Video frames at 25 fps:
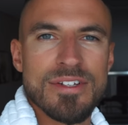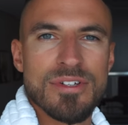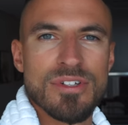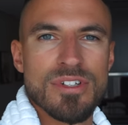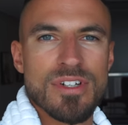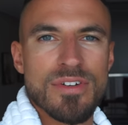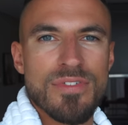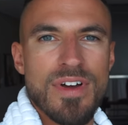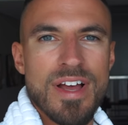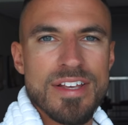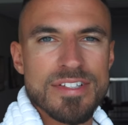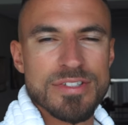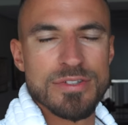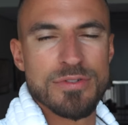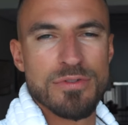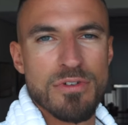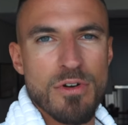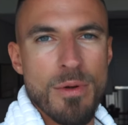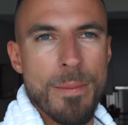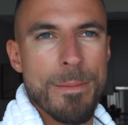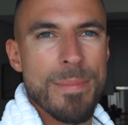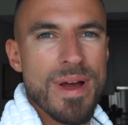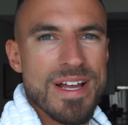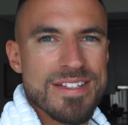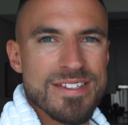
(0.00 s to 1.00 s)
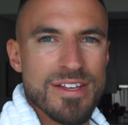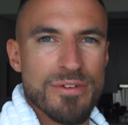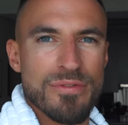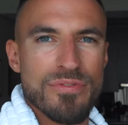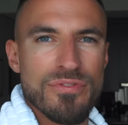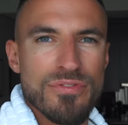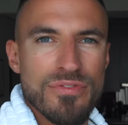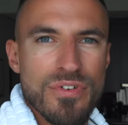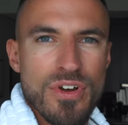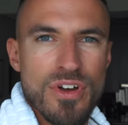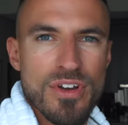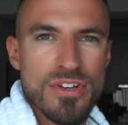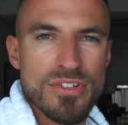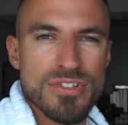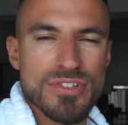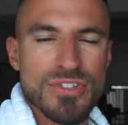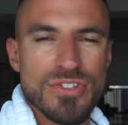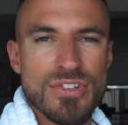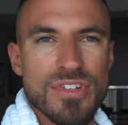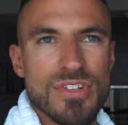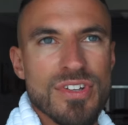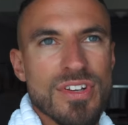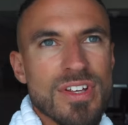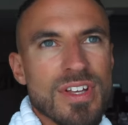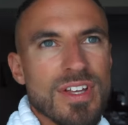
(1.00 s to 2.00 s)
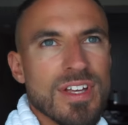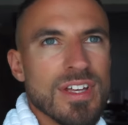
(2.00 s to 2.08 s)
Couldn't have asked for a better first